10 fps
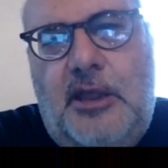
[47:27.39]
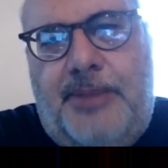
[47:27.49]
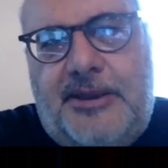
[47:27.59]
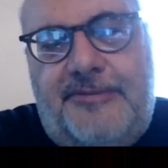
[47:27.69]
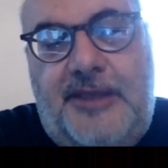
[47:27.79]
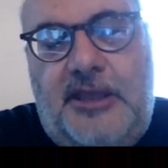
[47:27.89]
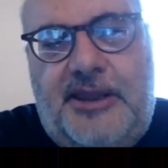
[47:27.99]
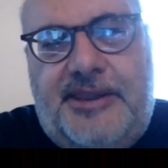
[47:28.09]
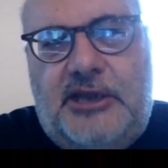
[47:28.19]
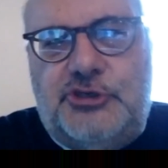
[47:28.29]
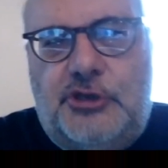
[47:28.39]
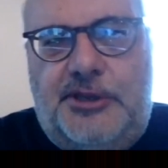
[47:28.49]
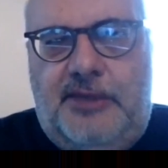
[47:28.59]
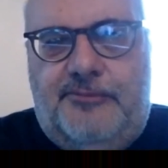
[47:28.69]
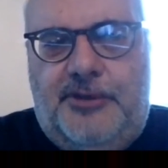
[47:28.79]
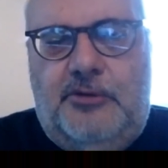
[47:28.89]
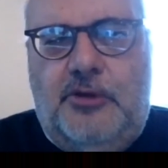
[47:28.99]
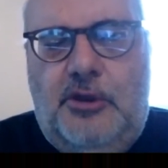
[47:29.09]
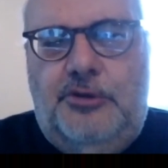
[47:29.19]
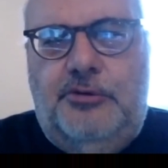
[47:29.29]
But I think it's actually, if we
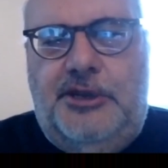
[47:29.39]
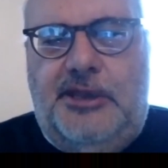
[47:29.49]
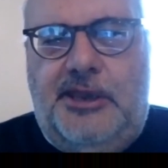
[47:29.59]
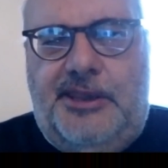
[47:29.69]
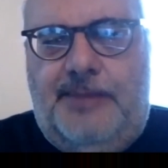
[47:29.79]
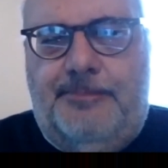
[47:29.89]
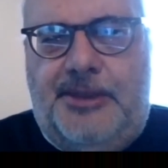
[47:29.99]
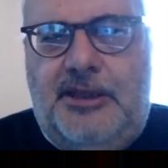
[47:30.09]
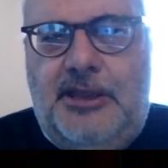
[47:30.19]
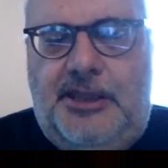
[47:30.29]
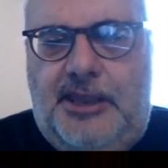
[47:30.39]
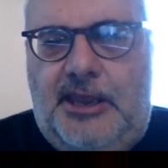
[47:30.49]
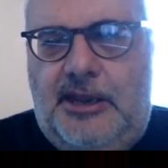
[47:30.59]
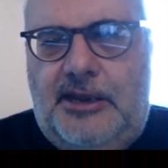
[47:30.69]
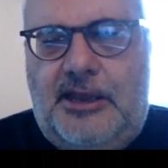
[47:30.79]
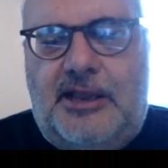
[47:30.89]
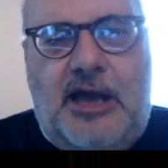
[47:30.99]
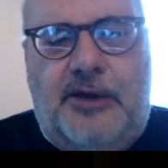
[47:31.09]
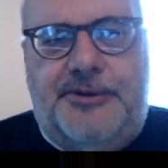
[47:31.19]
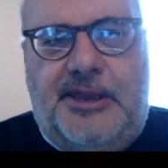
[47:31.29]
do it simply in an
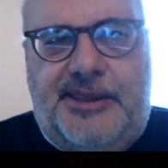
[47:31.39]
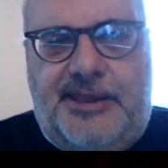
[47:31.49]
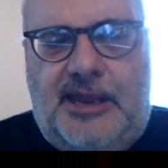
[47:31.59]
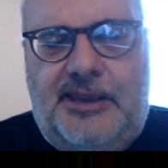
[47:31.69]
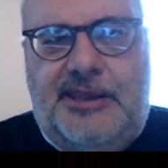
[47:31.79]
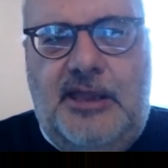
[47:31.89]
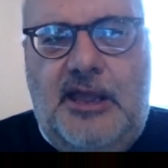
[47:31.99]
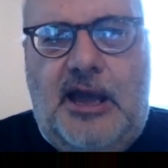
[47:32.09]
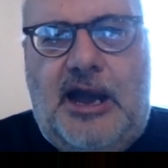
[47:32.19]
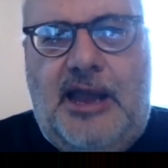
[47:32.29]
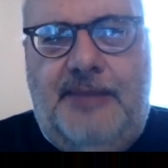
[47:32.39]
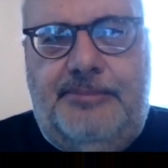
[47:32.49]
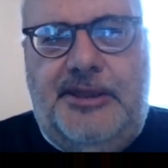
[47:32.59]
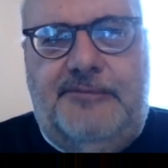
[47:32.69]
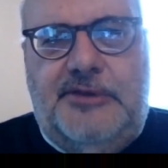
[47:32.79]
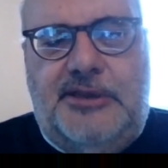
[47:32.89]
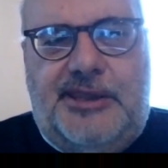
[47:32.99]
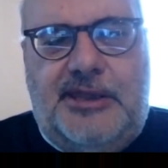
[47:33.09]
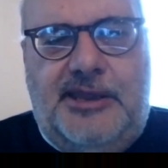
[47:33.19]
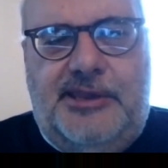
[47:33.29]
accounting sense, I believe that the
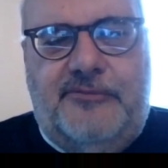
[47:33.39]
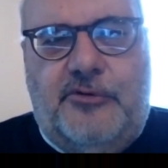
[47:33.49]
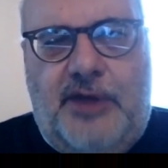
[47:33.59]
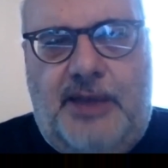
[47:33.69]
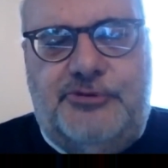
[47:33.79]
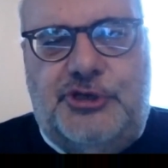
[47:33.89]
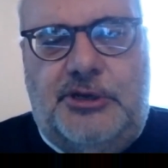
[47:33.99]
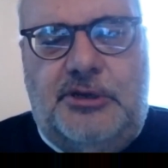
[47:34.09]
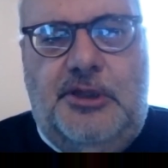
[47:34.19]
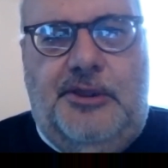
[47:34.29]
size of corruption